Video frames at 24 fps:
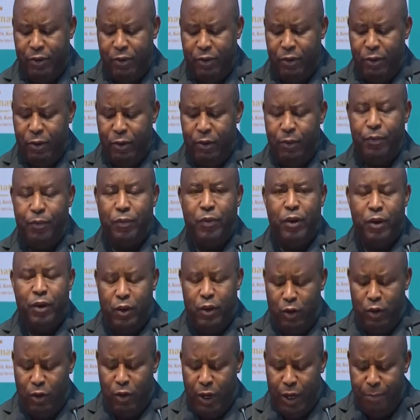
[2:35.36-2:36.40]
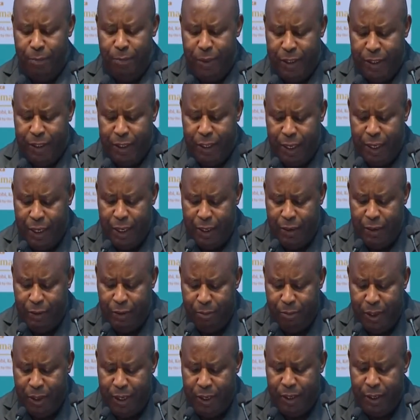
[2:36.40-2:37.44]
their livelihoods,
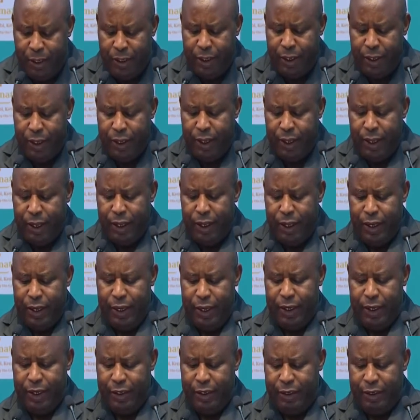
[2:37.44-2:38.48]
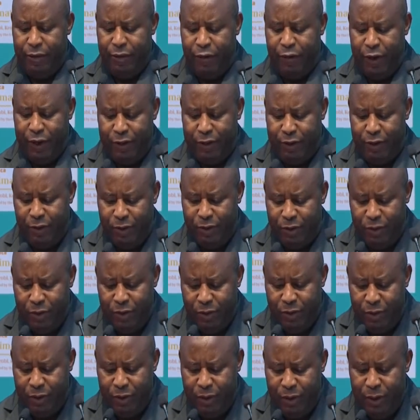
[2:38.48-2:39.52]
provoke the destruction of human
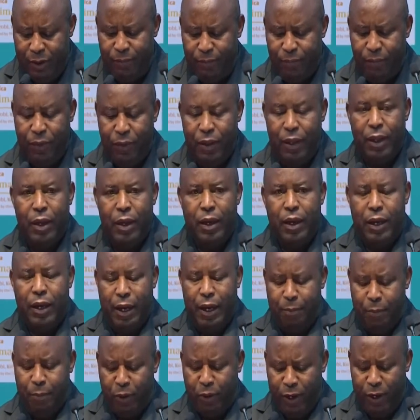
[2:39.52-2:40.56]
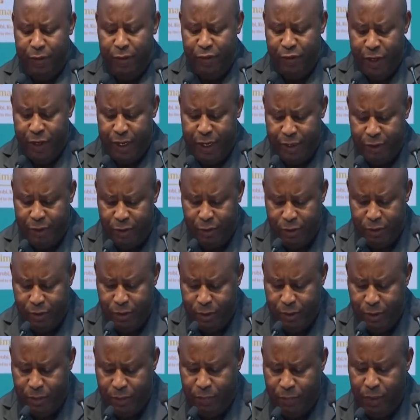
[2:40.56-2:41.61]
habitat as well as
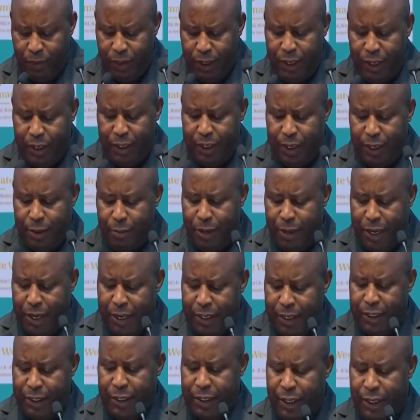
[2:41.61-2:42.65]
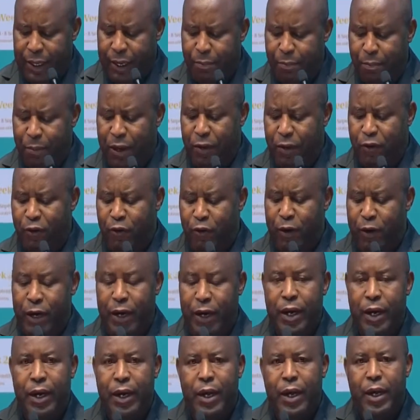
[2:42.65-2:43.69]
infrastructures, the
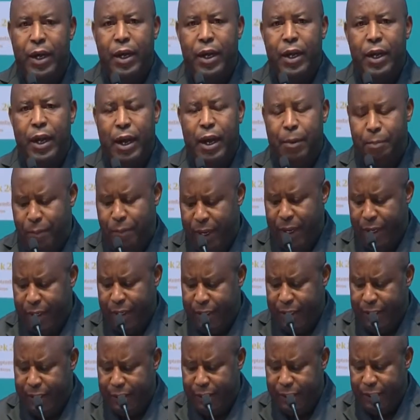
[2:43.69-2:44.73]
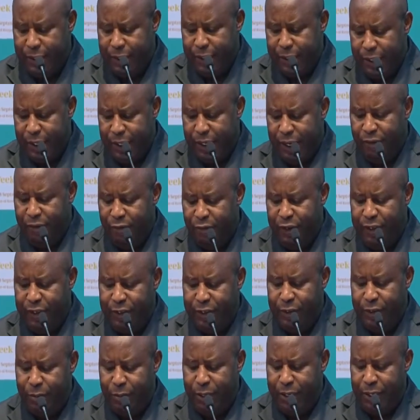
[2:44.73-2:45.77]
proliferation of and the
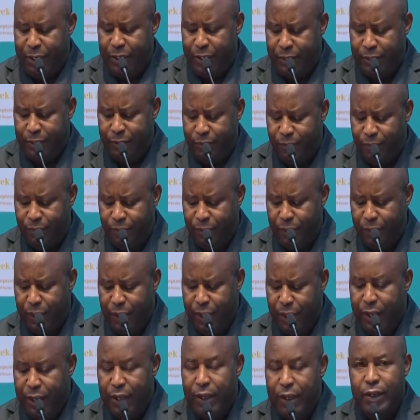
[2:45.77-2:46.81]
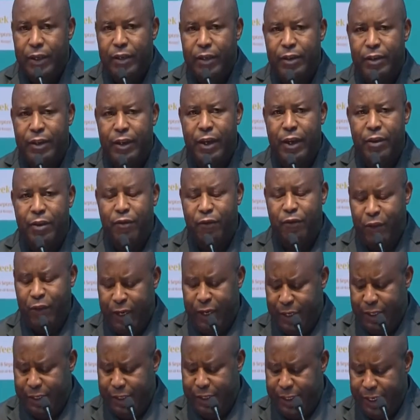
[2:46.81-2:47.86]
spread of diseases and loss
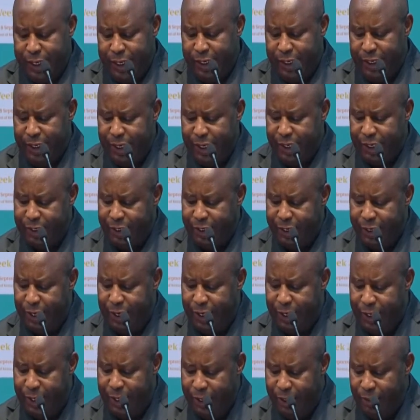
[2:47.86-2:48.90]
in human life.